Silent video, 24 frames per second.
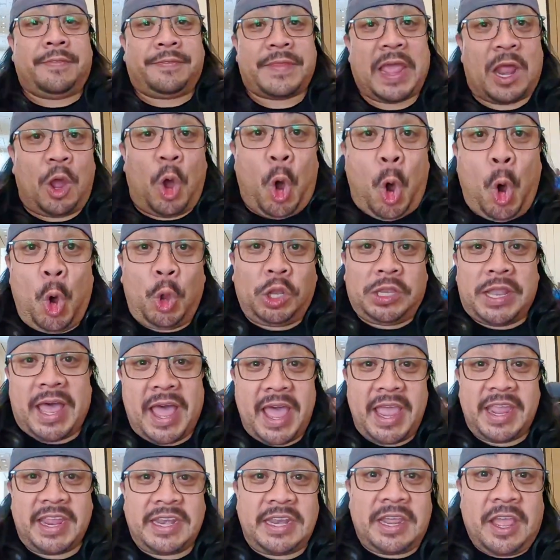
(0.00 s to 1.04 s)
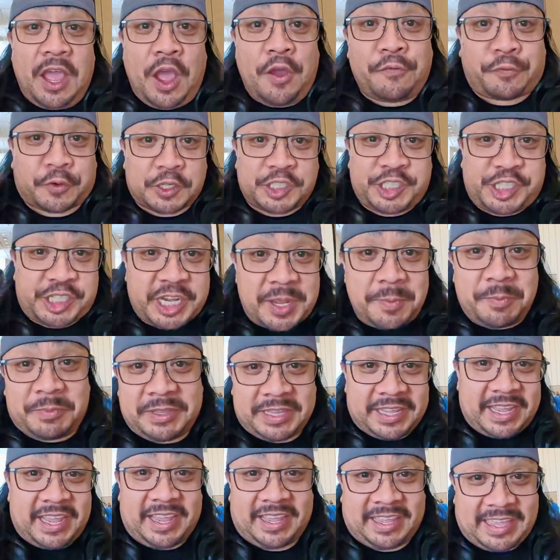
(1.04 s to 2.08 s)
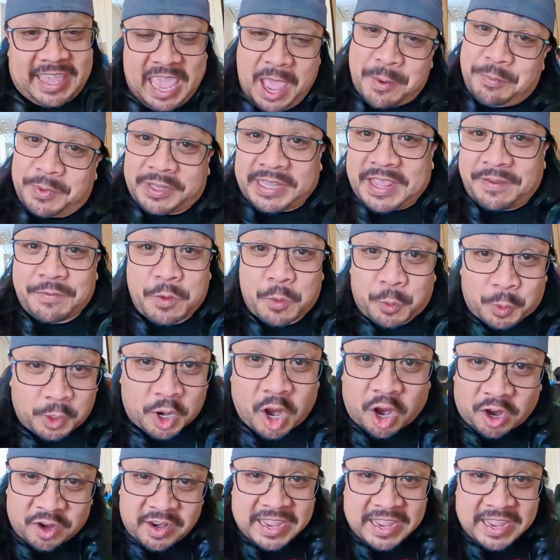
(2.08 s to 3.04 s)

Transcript: That whole line for Jim Lee. Can't believe it. We're